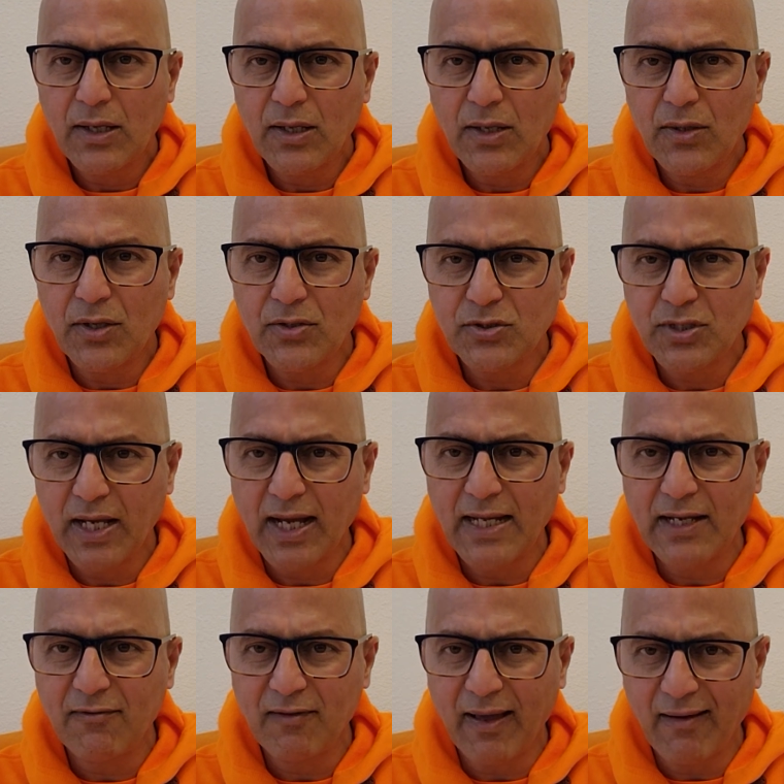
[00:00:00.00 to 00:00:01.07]
the state
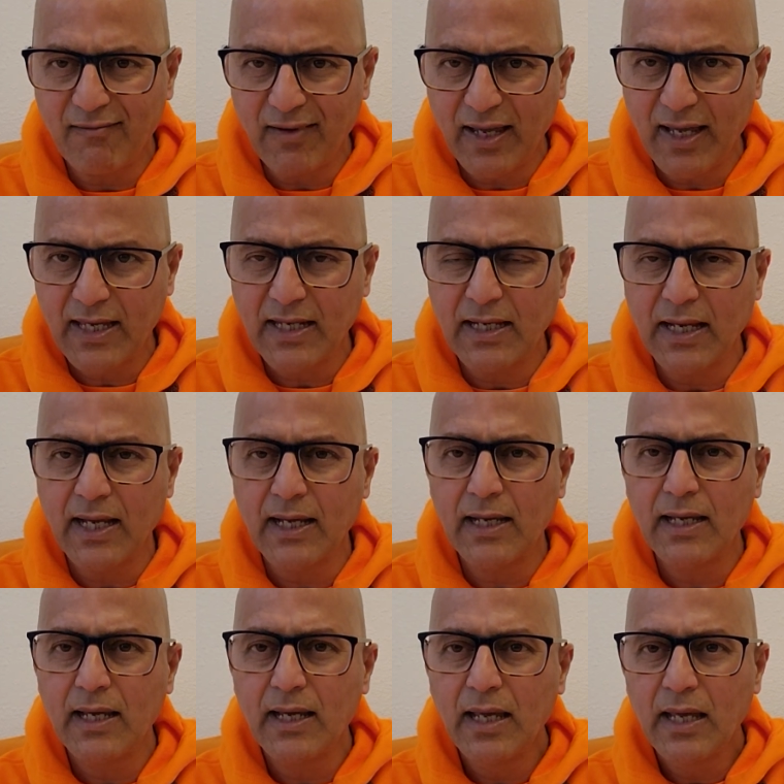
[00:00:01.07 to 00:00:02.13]
of awakening
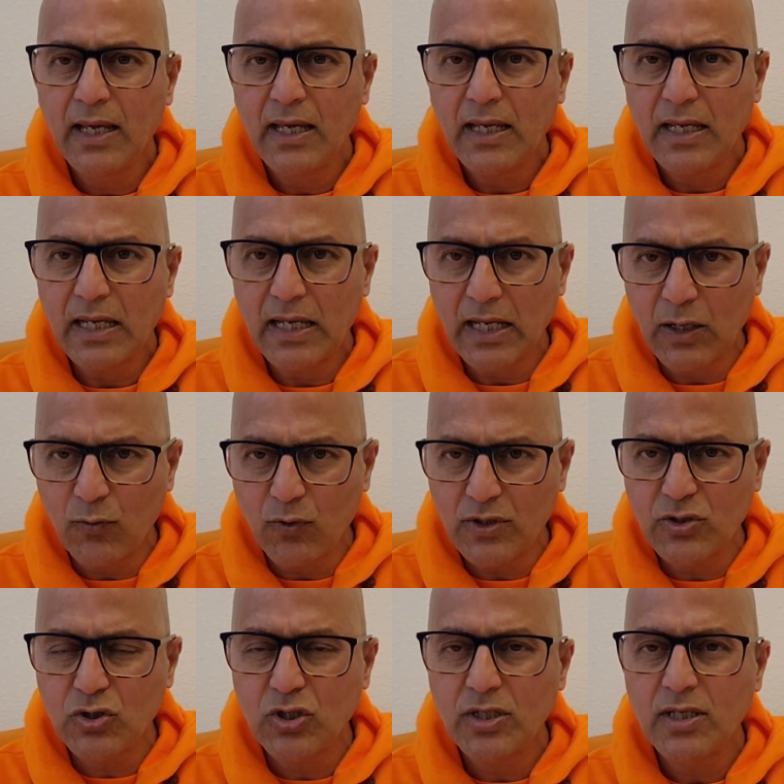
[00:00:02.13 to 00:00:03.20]
in
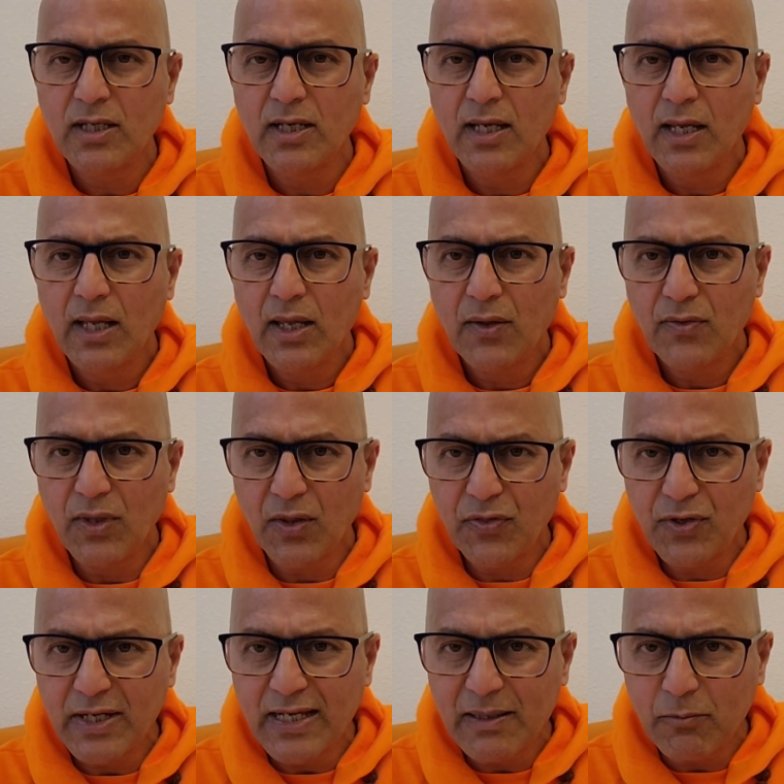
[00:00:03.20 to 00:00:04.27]
which the
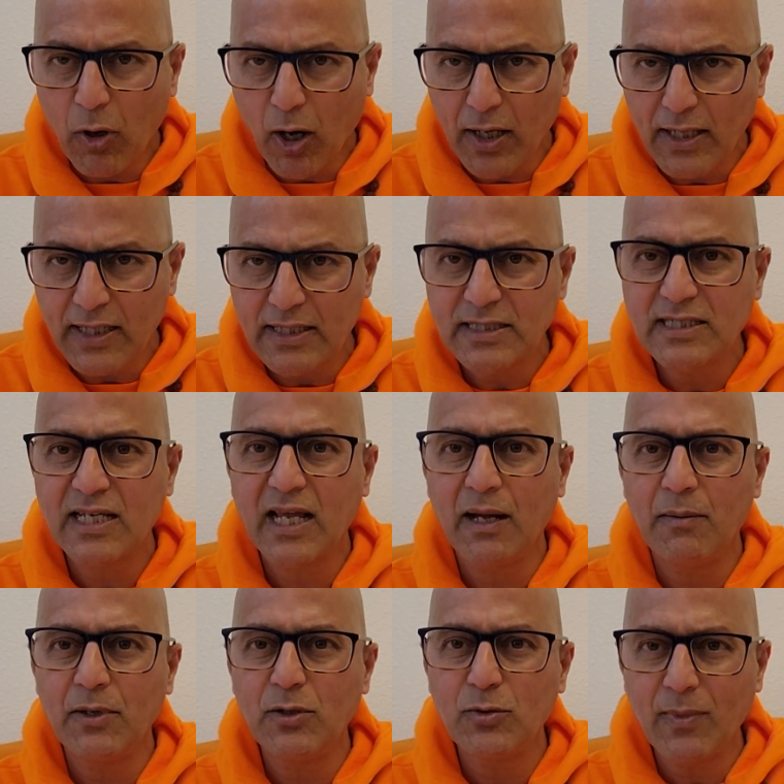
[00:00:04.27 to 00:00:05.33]
3 bodies
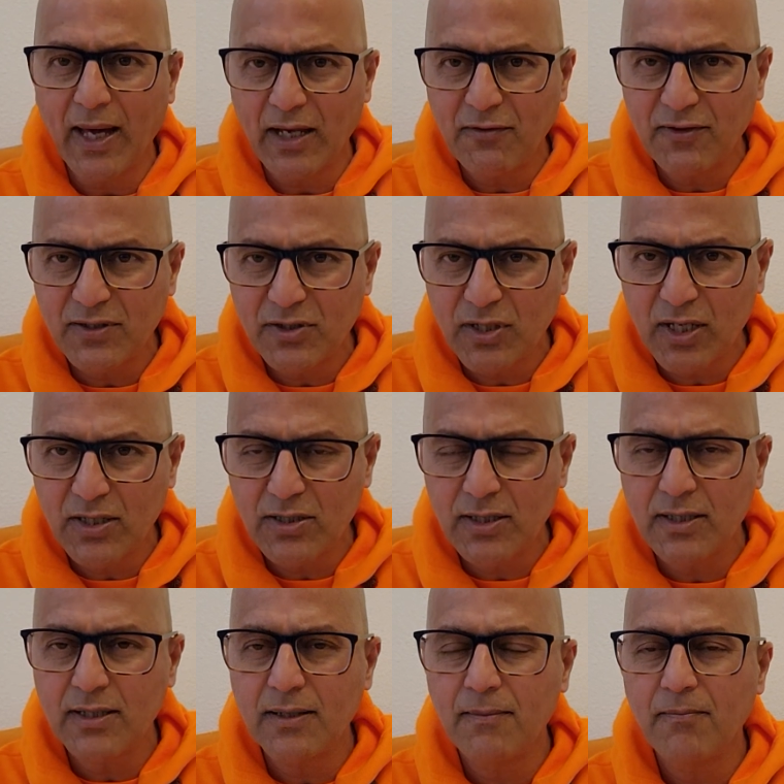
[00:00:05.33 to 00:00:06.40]
come into
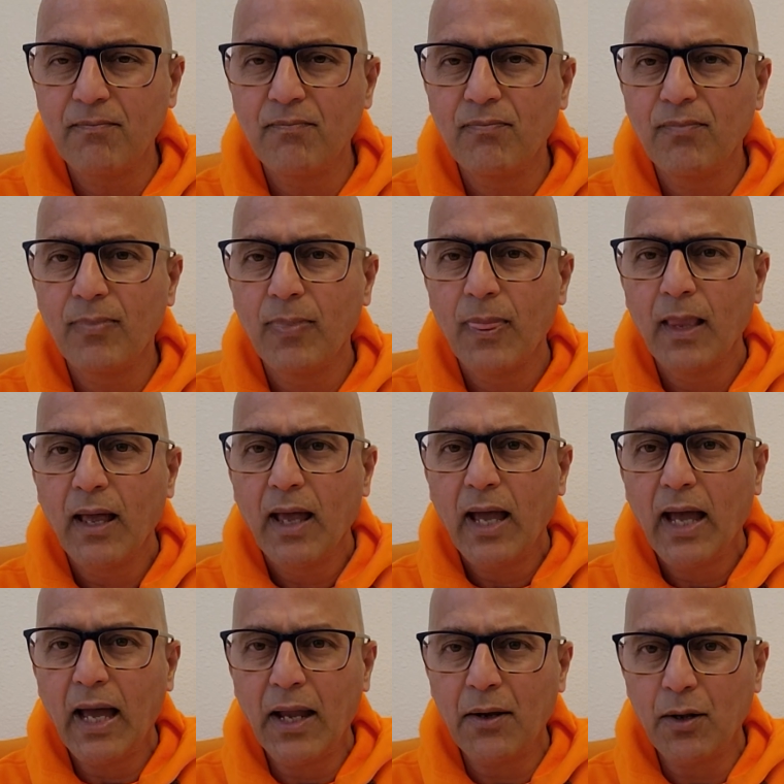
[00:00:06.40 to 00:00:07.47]
manifestation,
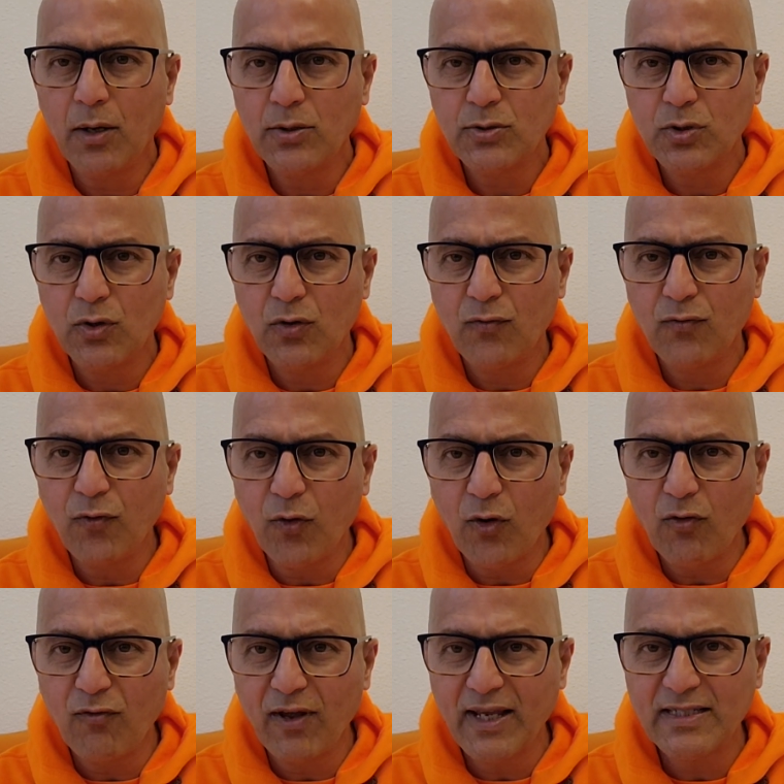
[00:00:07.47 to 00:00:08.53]
and also 4
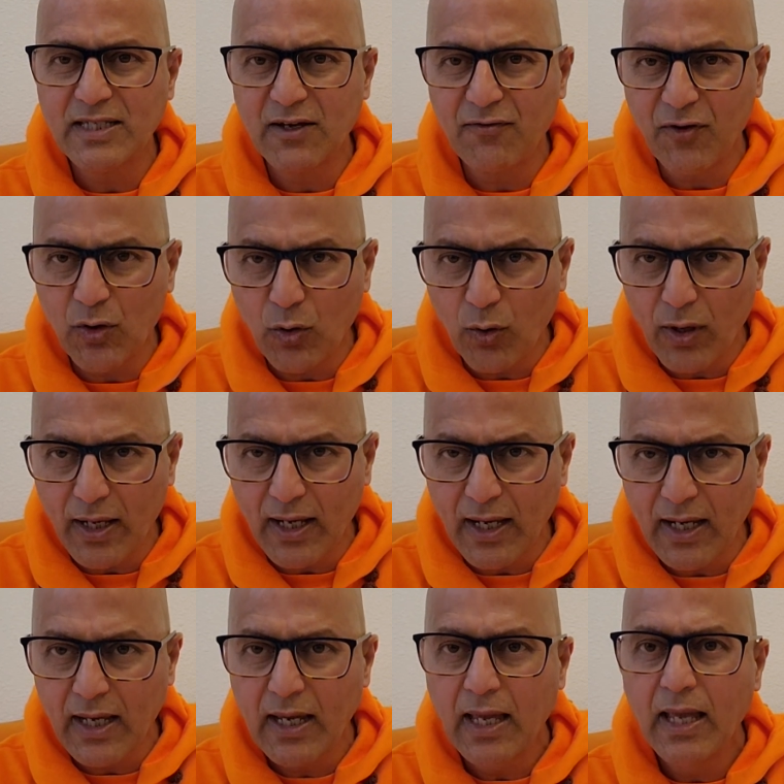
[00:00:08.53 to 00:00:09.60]
ways of knowing